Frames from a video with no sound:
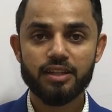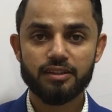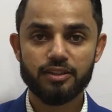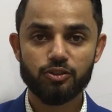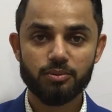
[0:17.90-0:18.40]

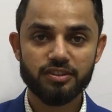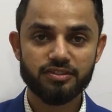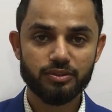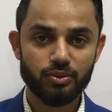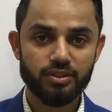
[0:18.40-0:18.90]
then you must
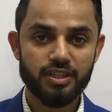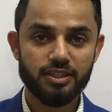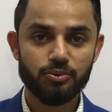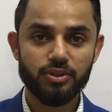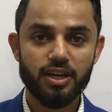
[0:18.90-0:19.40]
know
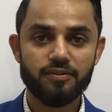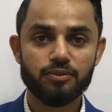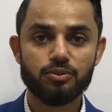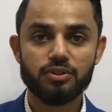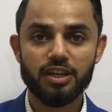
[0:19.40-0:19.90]
that we have
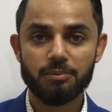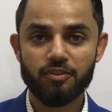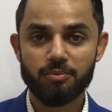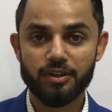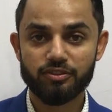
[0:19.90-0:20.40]
two types
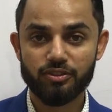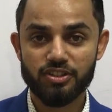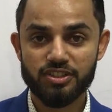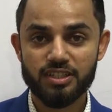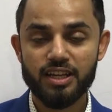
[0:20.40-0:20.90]
of
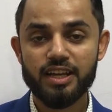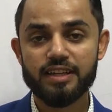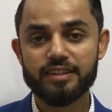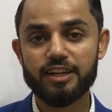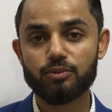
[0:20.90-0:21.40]
mensuration
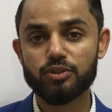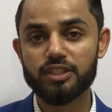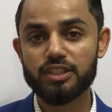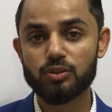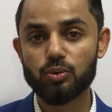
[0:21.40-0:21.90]
that we
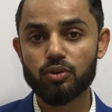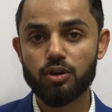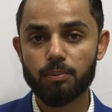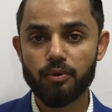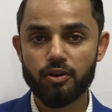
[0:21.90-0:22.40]
need to look
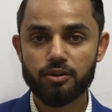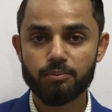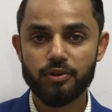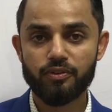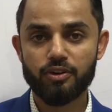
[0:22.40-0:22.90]

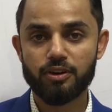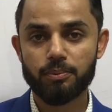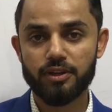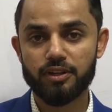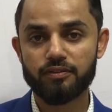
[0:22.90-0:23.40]
upon before
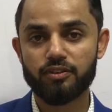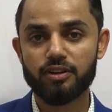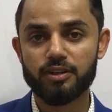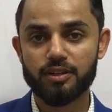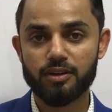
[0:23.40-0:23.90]
appearing
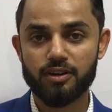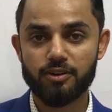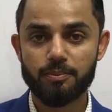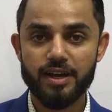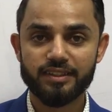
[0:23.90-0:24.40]
for
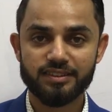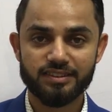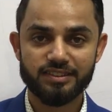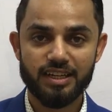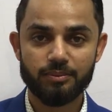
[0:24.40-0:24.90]
our maths
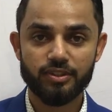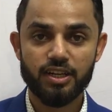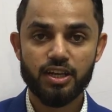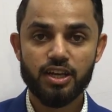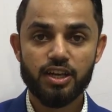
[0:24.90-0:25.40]
exams.
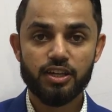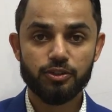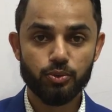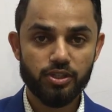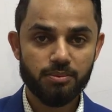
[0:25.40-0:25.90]

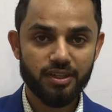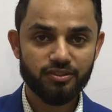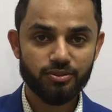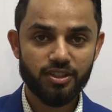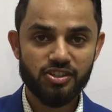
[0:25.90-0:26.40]
2D
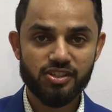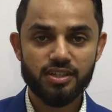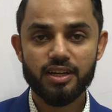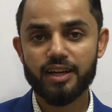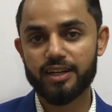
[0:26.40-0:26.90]

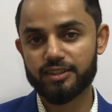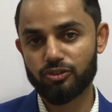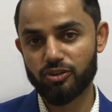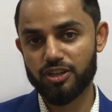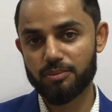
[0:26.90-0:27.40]
mensuration and
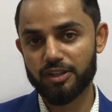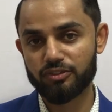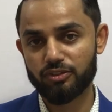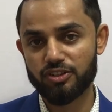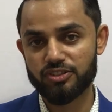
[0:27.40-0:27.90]
3D
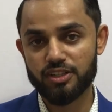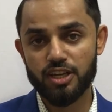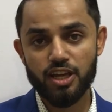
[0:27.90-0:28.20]
mensuration.